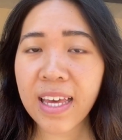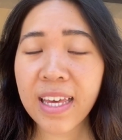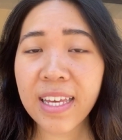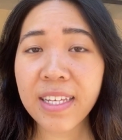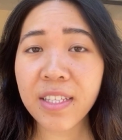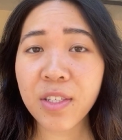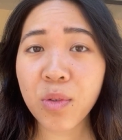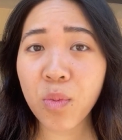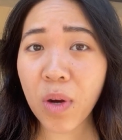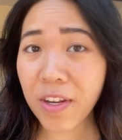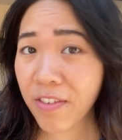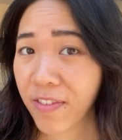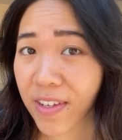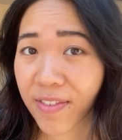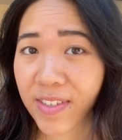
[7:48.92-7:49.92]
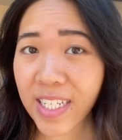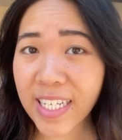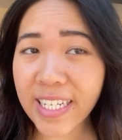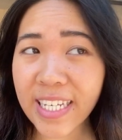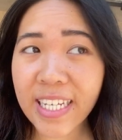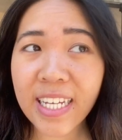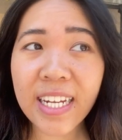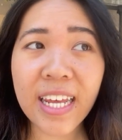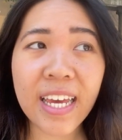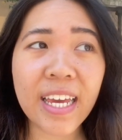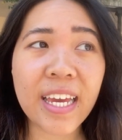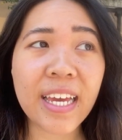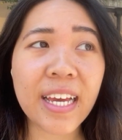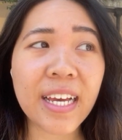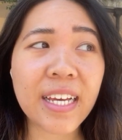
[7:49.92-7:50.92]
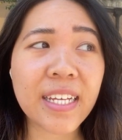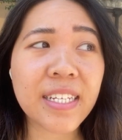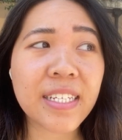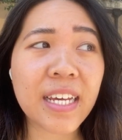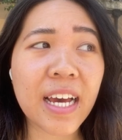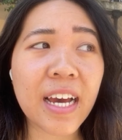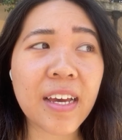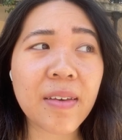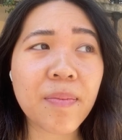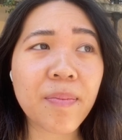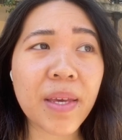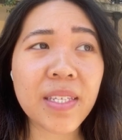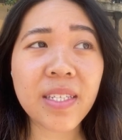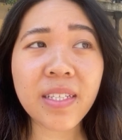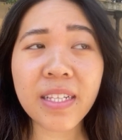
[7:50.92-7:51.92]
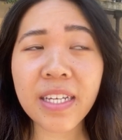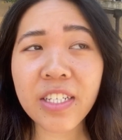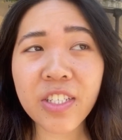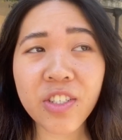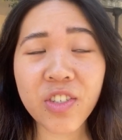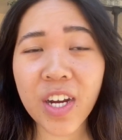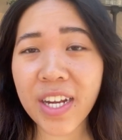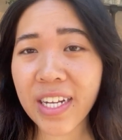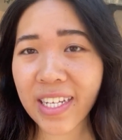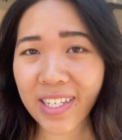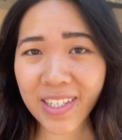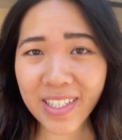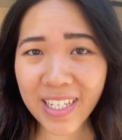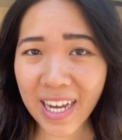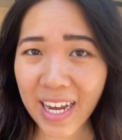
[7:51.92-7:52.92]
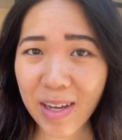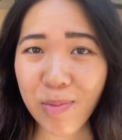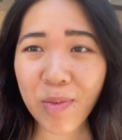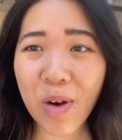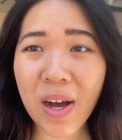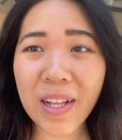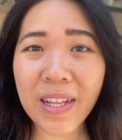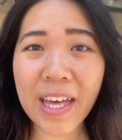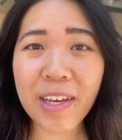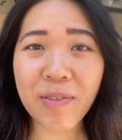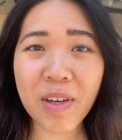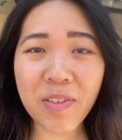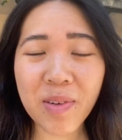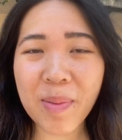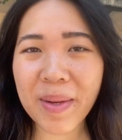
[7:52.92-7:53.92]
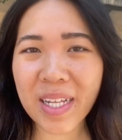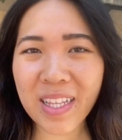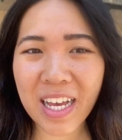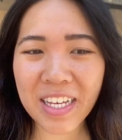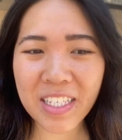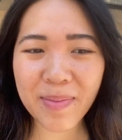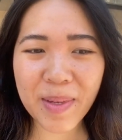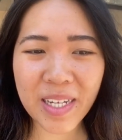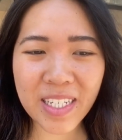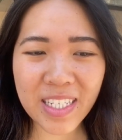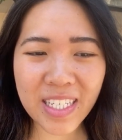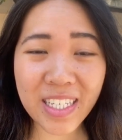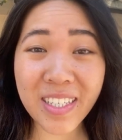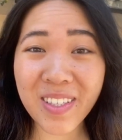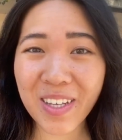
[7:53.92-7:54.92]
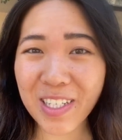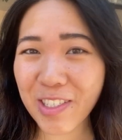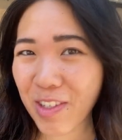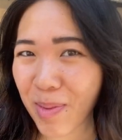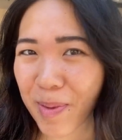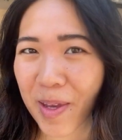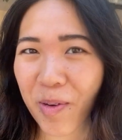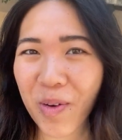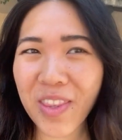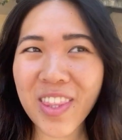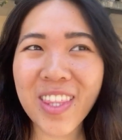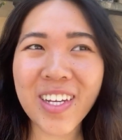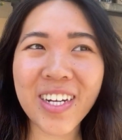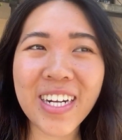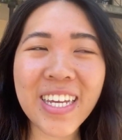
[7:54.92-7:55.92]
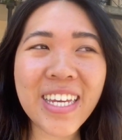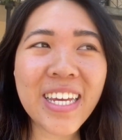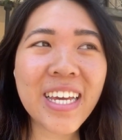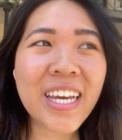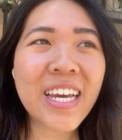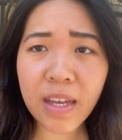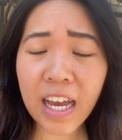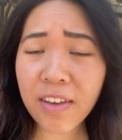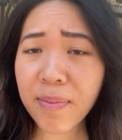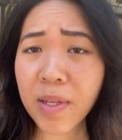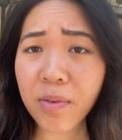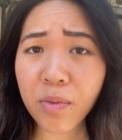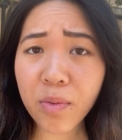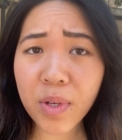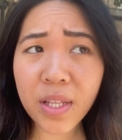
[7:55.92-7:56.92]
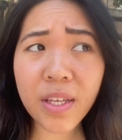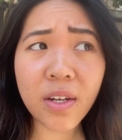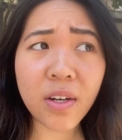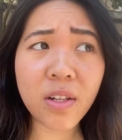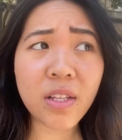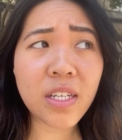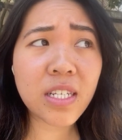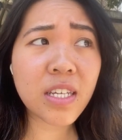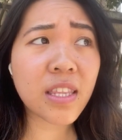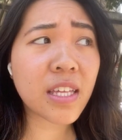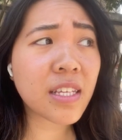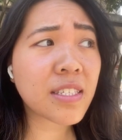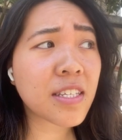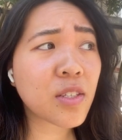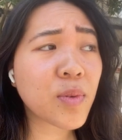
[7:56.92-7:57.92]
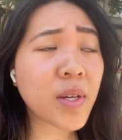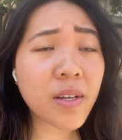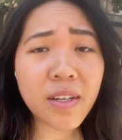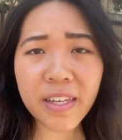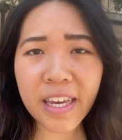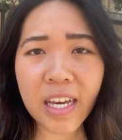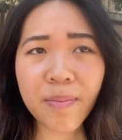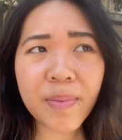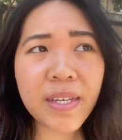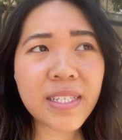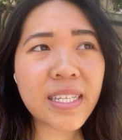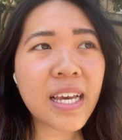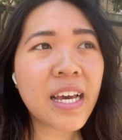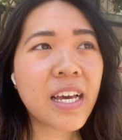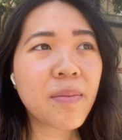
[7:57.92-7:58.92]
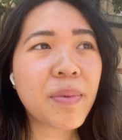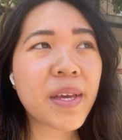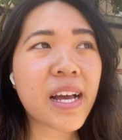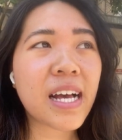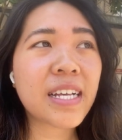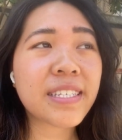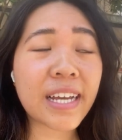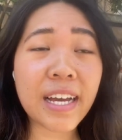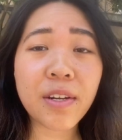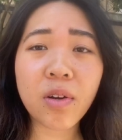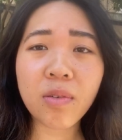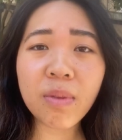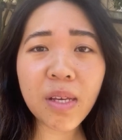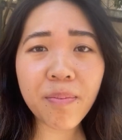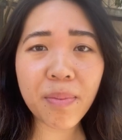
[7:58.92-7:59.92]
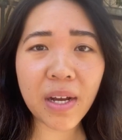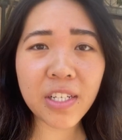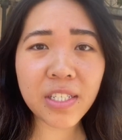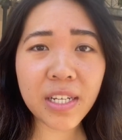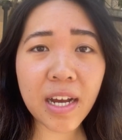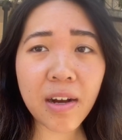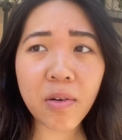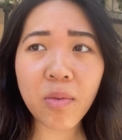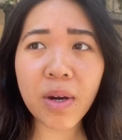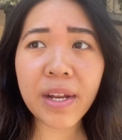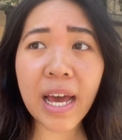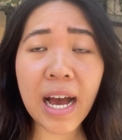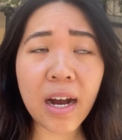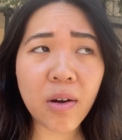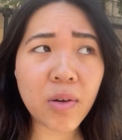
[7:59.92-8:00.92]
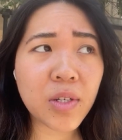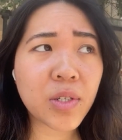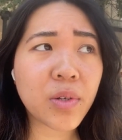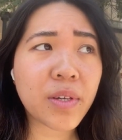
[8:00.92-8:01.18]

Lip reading: It's 1:15 and I'm basically just trying to kill time while I wait for my classmate to eat lunch with me at 1:30. I've been really early to things this week on campus because I normally budget out 1 hour to